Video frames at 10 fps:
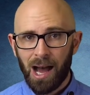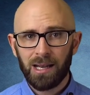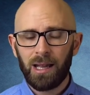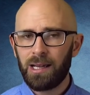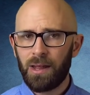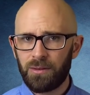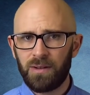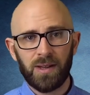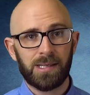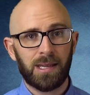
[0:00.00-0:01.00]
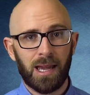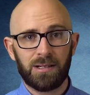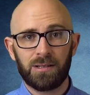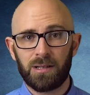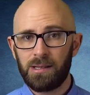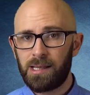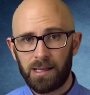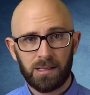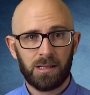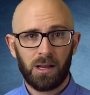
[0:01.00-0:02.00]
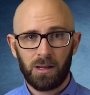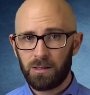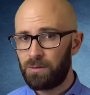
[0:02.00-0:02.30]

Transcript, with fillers: Unlike other investigation shows like Sherlock,